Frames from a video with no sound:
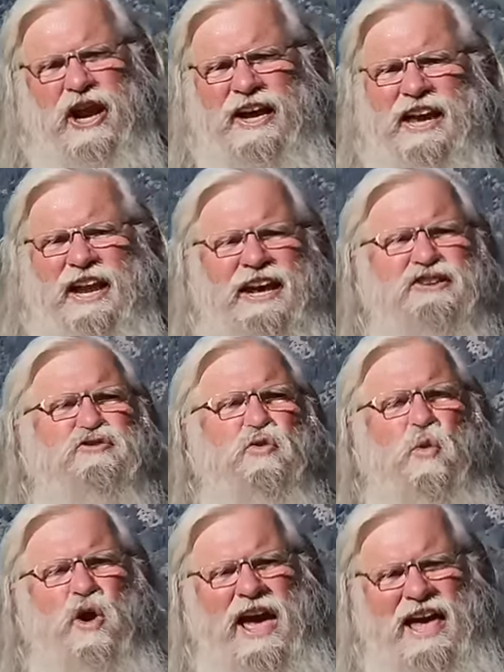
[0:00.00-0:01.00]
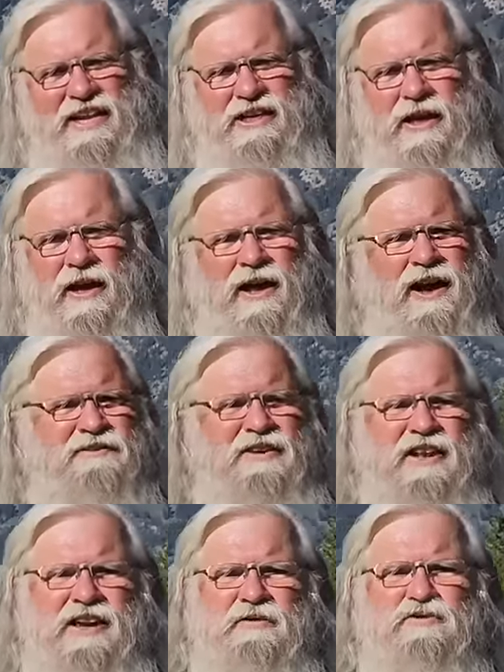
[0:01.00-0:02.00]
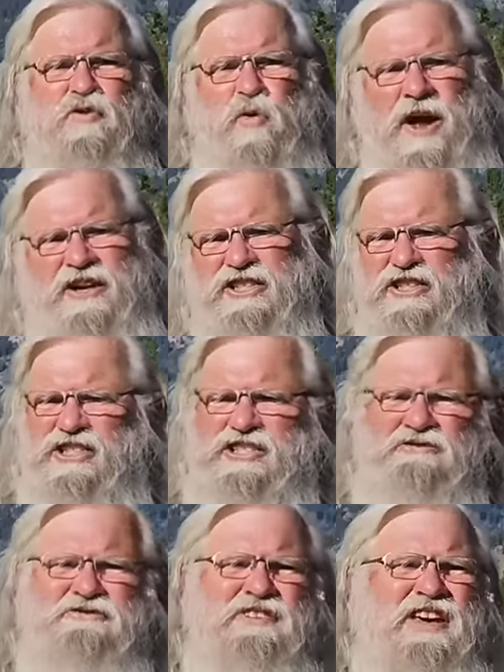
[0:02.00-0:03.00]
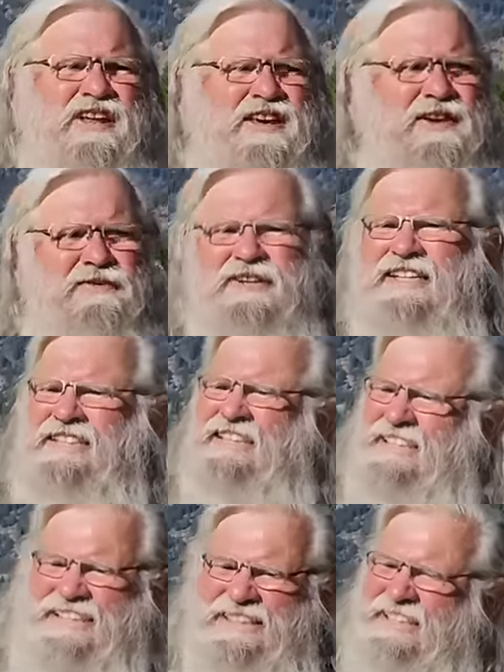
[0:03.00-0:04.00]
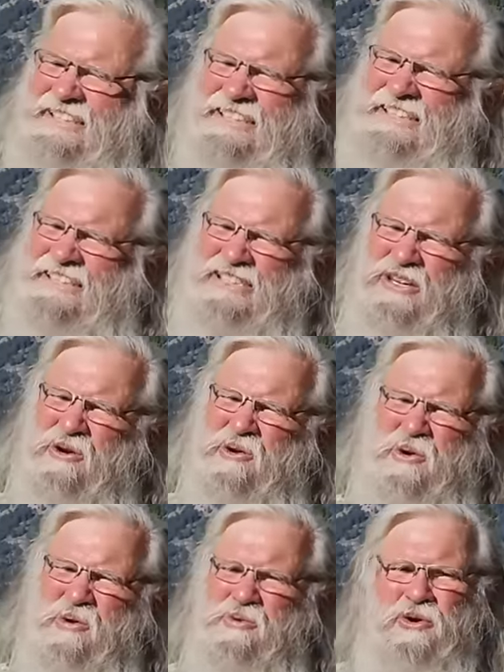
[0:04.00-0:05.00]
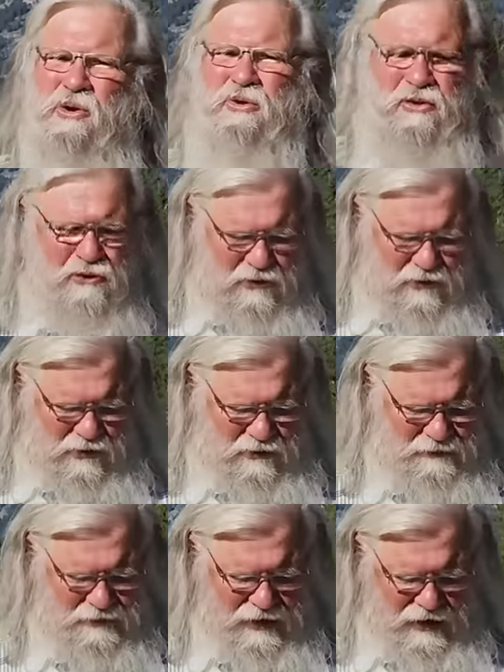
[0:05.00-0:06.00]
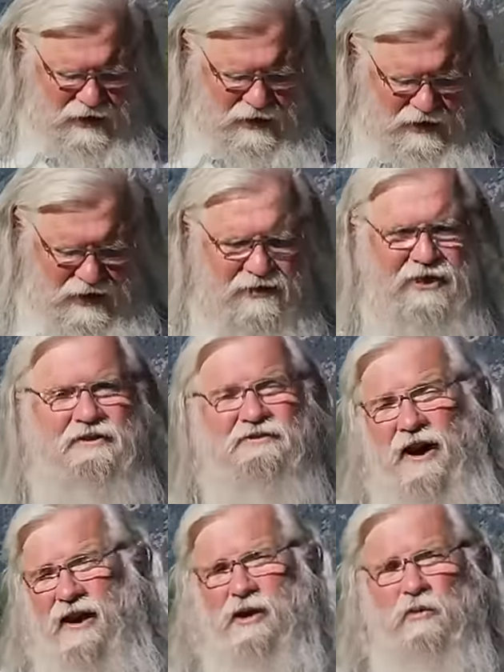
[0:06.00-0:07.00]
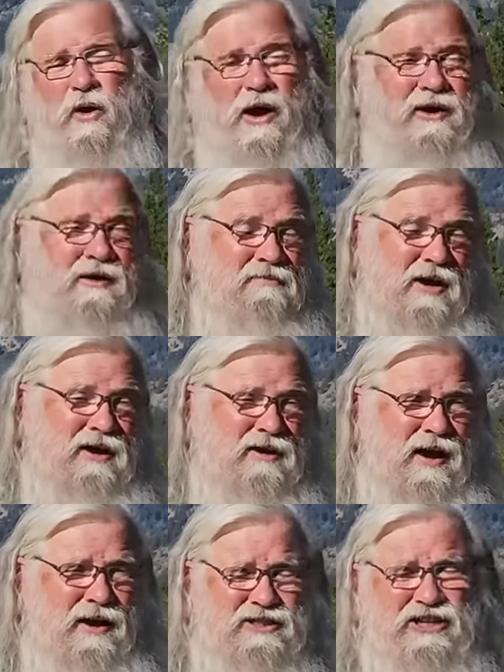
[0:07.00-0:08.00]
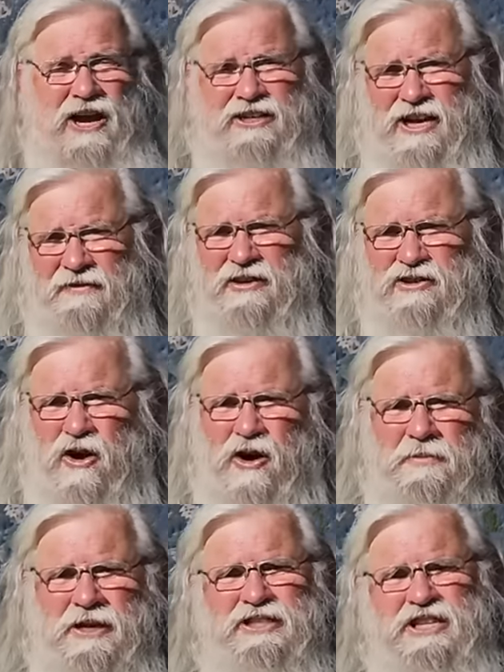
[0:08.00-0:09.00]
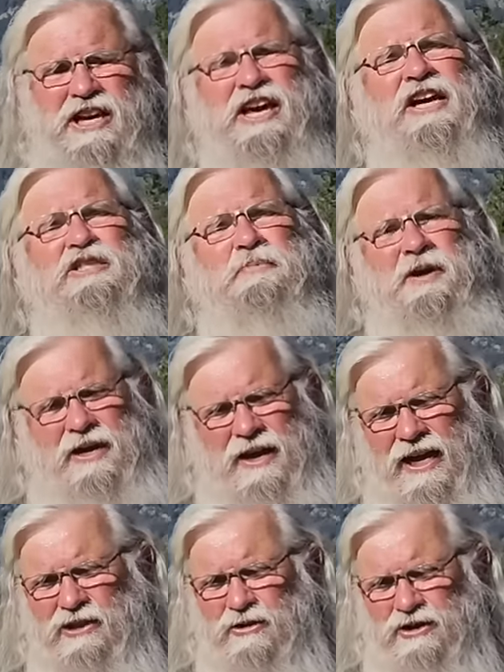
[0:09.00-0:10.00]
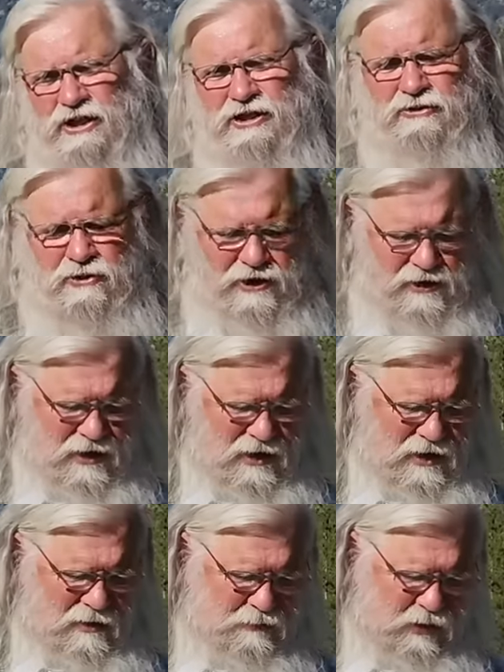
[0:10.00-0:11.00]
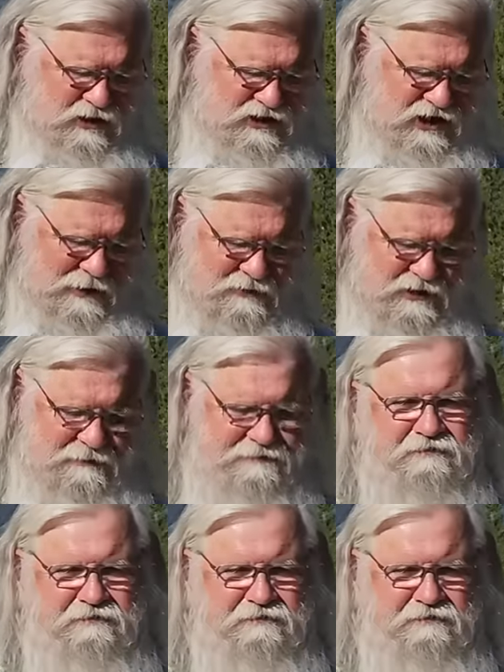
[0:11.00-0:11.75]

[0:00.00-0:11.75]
I get a dread, a feeling of dread, just this feeling of, no. And then finally, a scientific term is ESP, extrasensory perception.